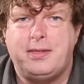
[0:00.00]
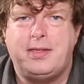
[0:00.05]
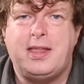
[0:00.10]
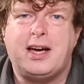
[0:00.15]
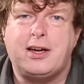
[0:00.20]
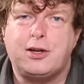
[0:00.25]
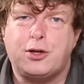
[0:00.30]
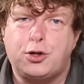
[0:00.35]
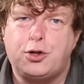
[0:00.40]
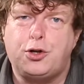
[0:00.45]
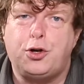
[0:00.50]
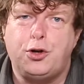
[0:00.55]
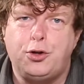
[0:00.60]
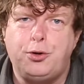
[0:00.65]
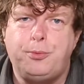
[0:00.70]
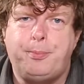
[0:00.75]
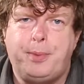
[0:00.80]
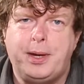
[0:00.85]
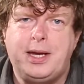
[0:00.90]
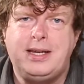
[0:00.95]
That
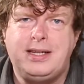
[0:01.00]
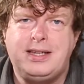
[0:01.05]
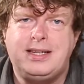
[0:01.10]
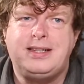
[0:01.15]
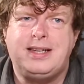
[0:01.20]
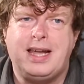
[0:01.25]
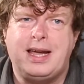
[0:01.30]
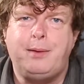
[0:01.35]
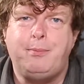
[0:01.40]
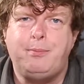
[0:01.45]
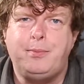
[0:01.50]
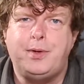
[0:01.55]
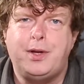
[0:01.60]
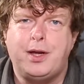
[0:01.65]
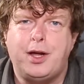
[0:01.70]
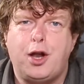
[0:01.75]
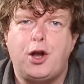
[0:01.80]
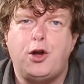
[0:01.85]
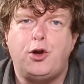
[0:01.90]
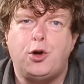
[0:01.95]
could be deemed
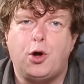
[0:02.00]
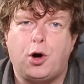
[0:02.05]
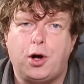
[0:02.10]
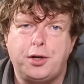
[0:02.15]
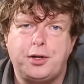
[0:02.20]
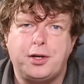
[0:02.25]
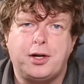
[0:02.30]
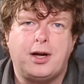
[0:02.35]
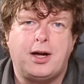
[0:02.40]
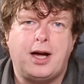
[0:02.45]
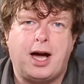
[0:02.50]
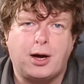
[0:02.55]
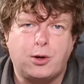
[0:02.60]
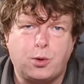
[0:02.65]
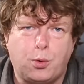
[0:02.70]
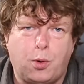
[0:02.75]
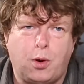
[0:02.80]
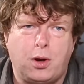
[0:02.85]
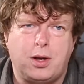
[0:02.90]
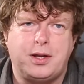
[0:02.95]
not a
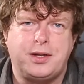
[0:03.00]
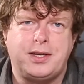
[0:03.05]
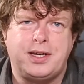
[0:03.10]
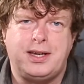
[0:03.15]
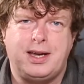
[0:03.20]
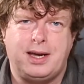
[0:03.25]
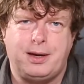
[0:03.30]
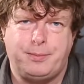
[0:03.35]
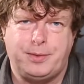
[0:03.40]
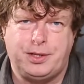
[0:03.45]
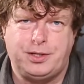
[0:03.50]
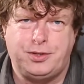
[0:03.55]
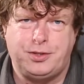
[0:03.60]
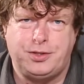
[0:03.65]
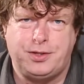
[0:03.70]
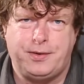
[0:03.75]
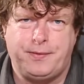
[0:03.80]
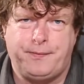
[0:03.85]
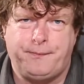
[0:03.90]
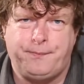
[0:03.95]
quality image.
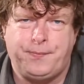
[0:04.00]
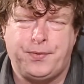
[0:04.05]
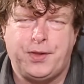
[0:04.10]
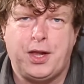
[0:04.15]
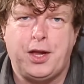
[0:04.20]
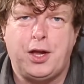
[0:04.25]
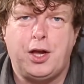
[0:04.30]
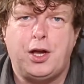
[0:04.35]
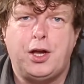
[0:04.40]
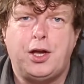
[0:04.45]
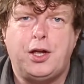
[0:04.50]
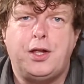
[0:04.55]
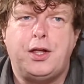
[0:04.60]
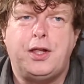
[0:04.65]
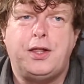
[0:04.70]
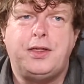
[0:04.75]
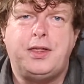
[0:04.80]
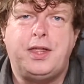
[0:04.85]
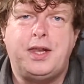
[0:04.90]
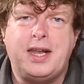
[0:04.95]

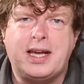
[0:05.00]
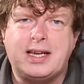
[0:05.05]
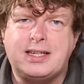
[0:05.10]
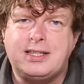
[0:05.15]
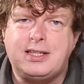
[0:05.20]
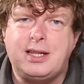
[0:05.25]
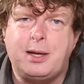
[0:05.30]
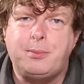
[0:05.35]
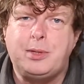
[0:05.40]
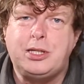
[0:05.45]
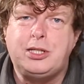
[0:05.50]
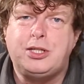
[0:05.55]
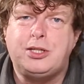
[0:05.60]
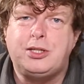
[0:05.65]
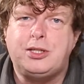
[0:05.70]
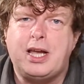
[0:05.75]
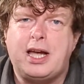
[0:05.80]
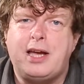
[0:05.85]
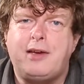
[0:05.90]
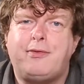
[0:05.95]
The next image,
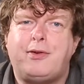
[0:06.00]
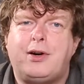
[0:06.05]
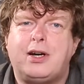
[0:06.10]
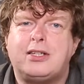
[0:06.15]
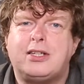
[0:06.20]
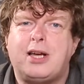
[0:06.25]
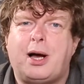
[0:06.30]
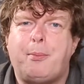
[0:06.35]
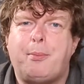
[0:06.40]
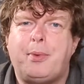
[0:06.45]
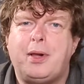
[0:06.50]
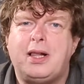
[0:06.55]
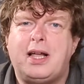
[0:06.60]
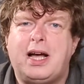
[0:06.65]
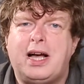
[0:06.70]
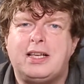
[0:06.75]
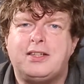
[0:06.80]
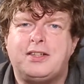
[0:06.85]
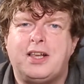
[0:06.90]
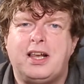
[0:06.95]
say for example,
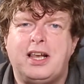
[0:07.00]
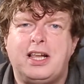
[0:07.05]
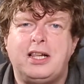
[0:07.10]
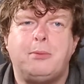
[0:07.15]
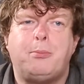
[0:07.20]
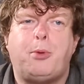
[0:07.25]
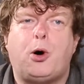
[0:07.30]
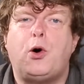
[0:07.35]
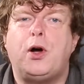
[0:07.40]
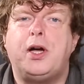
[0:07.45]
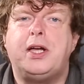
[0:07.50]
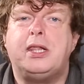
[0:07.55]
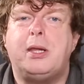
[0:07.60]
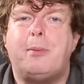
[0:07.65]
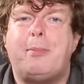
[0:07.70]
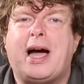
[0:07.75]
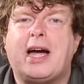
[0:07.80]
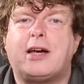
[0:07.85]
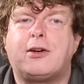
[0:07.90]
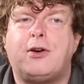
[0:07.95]
has a little boy in the
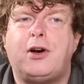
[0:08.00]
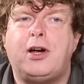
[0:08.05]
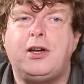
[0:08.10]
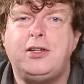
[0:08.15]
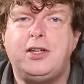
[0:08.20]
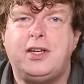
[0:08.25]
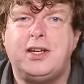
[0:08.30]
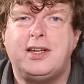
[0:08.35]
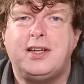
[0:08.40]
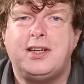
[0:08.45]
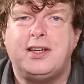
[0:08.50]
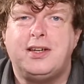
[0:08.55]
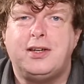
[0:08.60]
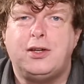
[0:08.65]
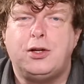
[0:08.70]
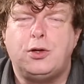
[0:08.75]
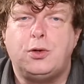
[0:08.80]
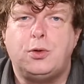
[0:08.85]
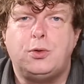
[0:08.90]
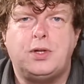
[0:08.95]
background
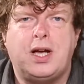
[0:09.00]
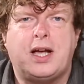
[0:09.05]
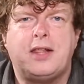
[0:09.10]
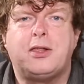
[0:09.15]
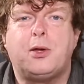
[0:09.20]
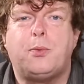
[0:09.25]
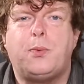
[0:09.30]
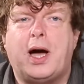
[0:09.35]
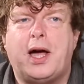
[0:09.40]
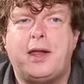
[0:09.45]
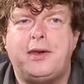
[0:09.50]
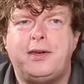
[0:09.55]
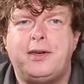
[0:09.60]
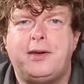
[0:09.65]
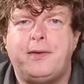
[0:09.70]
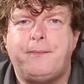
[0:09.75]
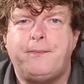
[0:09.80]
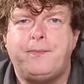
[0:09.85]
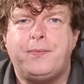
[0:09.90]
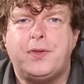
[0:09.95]
who's at the wedding,
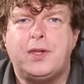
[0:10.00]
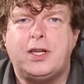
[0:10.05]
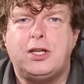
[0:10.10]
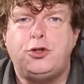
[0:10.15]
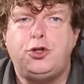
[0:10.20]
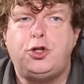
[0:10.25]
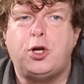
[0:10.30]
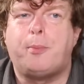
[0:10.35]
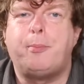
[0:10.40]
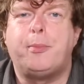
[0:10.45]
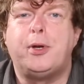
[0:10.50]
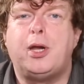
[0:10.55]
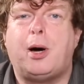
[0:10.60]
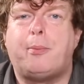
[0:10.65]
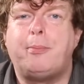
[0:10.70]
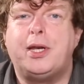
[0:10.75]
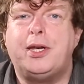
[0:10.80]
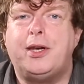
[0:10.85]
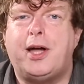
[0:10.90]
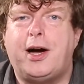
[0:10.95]
jumping
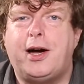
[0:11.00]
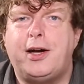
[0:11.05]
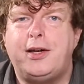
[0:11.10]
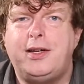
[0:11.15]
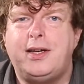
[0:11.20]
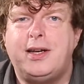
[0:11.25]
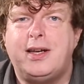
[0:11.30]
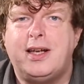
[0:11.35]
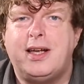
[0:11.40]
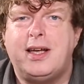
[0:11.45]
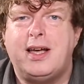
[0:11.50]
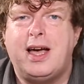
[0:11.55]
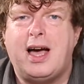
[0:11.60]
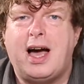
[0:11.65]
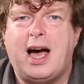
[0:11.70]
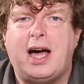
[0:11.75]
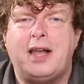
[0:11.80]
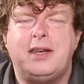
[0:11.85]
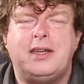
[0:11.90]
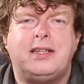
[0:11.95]
up and down,
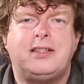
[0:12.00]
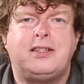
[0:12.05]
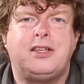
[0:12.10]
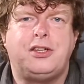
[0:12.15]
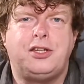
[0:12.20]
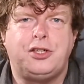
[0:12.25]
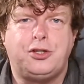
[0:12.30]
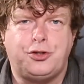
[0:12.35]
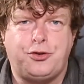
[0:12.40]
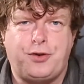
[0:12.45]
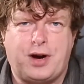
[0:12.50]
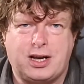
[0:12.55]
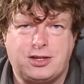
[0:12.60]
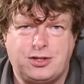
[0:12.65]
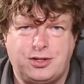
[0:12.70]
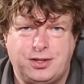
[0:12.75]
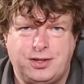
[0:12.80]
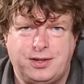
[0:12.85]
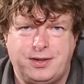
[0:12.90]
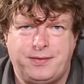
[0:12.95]
and is a
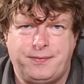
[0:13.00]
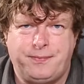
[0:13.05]
distraction.